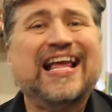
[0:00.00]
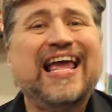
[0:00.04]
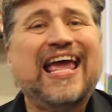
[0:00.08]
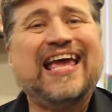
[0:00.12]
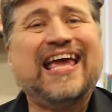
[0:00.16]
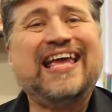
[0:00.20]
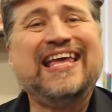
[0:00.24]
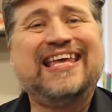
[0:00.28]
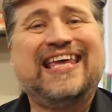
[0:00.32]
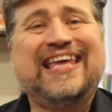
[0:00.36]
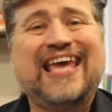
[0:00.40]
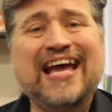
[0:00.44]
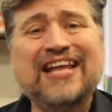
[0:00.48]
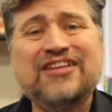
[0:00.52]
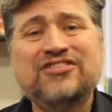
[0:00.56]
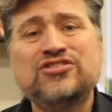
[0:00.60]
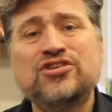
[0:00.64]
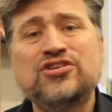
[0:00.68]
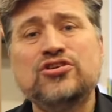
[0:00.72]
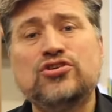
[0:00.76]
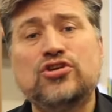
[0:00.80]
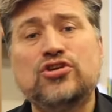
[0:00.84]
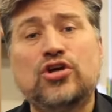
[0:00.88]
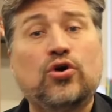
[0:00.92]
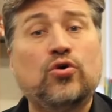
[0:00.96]
and get
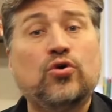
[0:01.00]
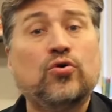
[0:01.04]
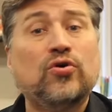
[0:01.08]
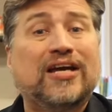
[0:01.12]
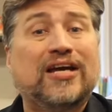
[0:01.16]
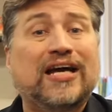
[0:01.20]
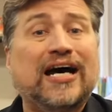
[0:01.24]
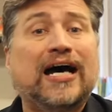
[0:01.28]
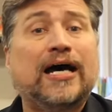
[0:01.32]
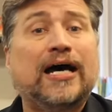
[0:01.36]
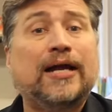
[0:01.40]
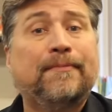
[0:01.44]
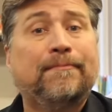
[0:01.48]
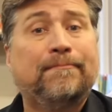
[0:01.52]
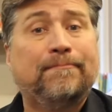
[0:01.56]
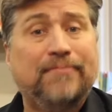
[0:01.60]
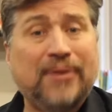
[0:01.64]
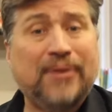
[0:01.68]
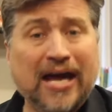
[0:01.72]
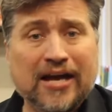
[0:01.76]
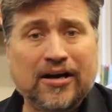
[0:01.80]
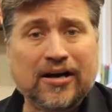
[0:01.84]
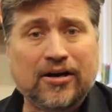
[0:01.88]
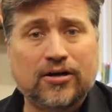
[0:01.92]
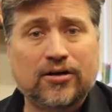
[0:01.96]
to know God
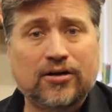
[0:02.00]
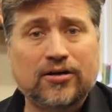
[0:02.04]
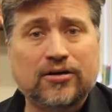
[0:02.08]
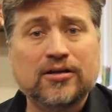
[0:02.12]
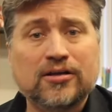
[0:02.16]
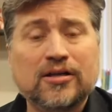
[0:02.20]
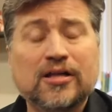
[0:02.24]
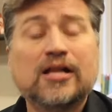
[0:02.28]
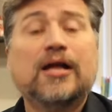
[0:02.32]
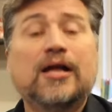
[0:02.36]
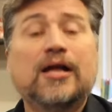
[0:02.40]
better